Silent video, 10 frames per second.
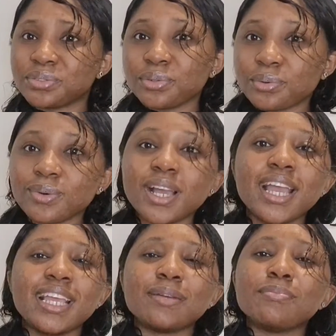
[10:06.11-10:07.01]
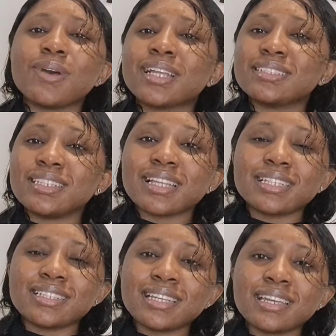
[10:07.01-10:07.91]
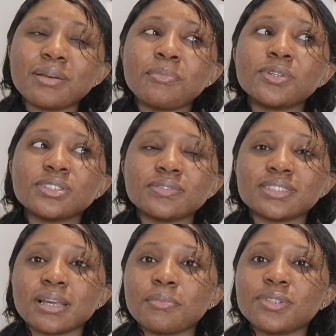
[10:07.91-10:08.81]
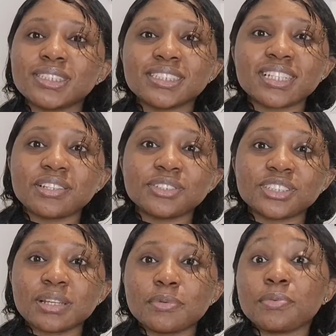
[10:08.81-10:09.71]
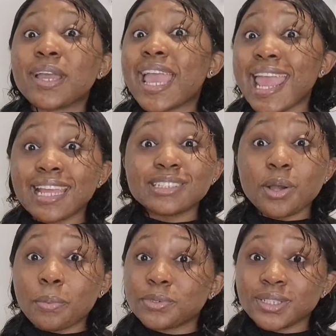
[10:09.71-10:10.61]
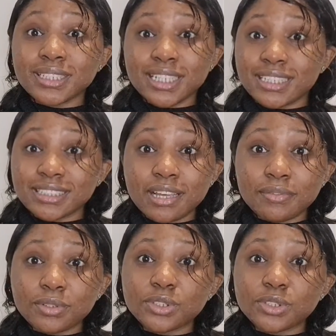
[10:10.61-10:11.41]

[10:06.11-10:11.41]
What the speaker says: No, I, I think most of the time most international people end up doing the interview,